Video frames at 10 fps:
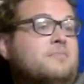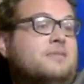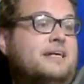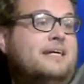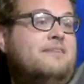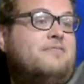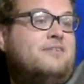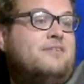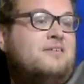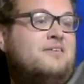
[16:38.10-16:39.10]
to believe.
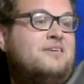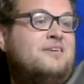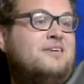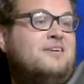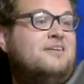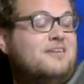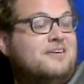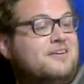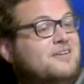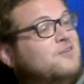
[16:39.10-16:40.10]

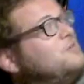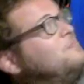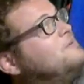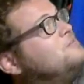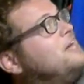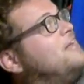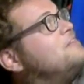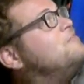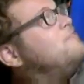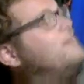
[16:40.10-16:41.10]
You know, tribute shout out
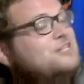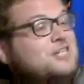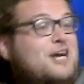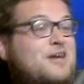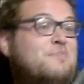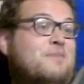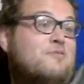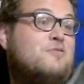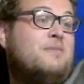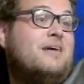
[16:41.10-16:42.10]
to the franchise. Big
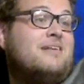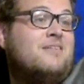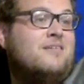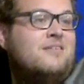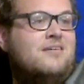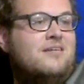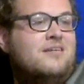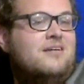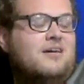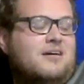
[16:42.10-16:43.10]
respect.
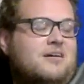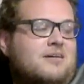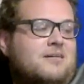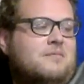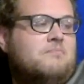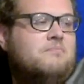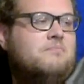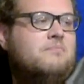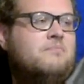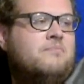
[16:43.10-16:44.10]
Um,
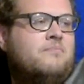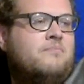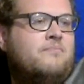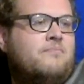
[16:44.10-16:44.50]
back